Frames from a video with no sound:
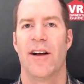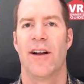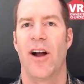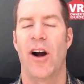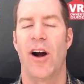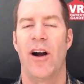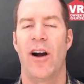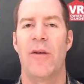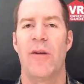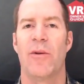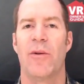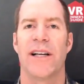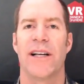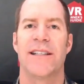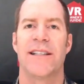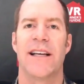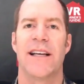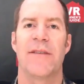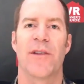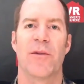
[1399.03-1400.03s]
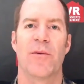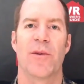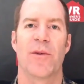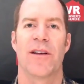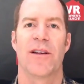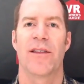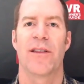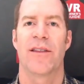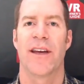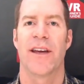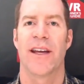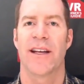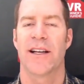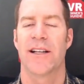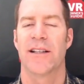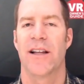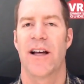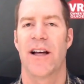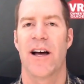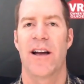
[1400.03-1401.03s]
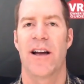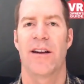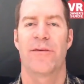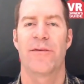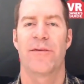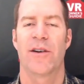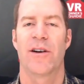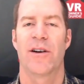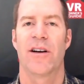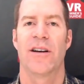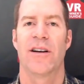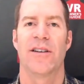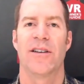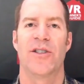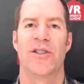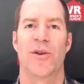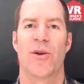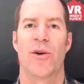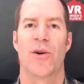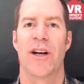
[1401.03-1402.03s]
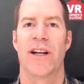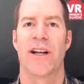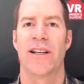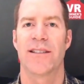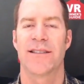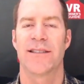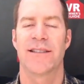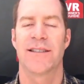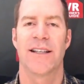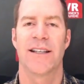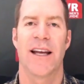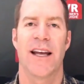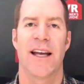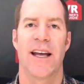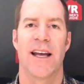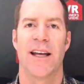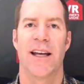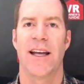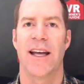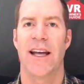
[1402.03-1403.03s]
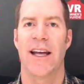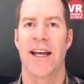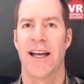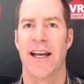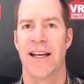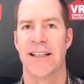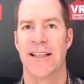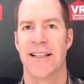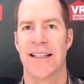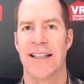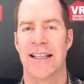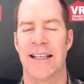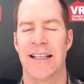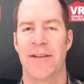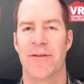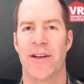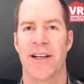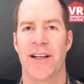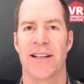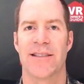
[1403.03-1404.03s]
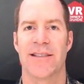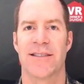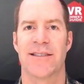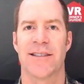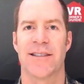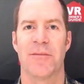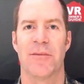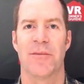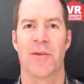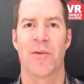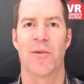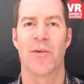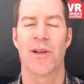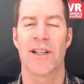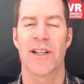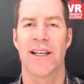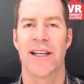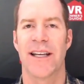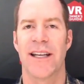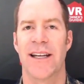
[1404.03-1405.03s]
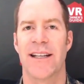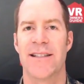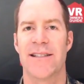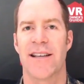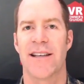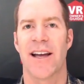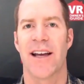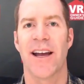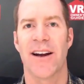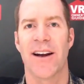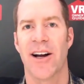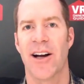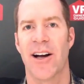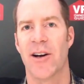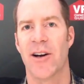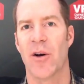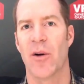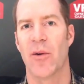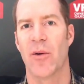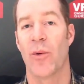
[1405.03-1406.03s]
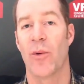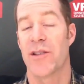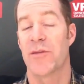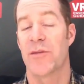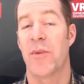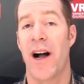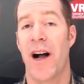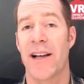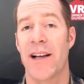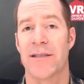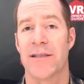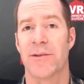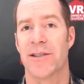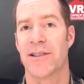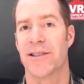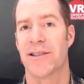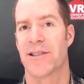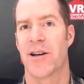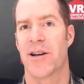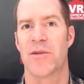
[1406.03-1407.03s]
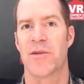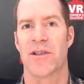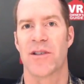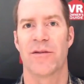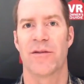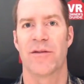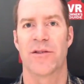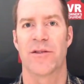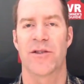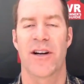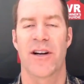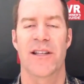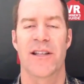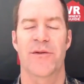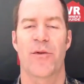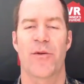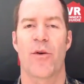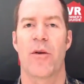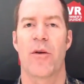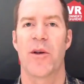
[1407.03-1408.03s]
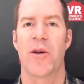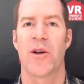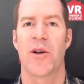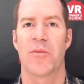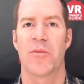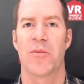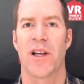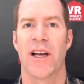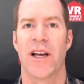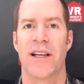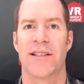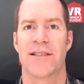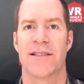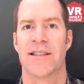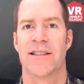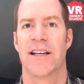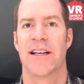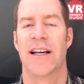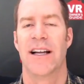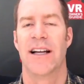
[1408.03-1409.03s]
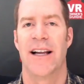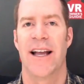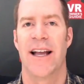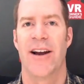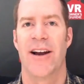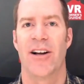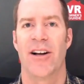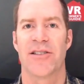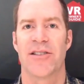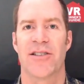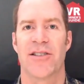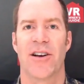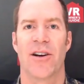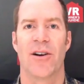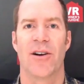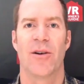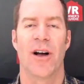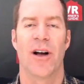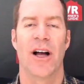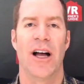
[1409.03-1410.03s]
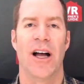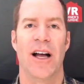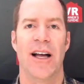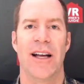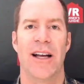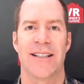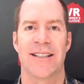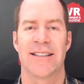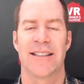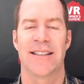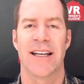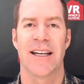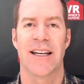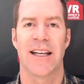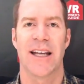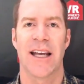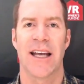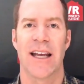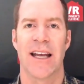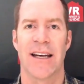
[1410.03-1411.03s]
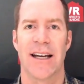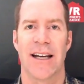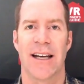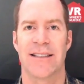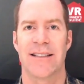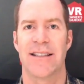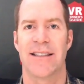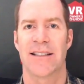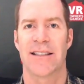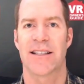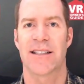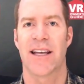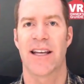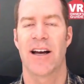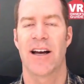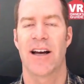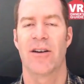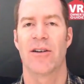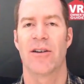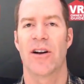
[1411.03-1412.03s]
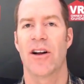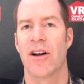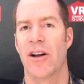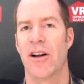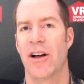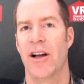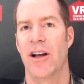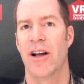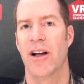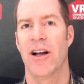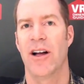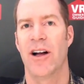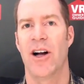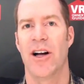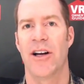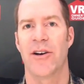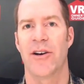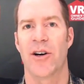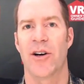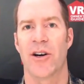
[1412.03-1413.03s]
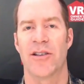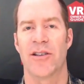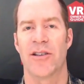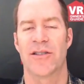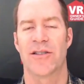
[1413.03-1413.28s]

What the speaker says: All right, well, I definitely want to thank Alana for joining us today and giving us some really neat insight on what's possible in terms of transforming your place and also extending a nice discount on her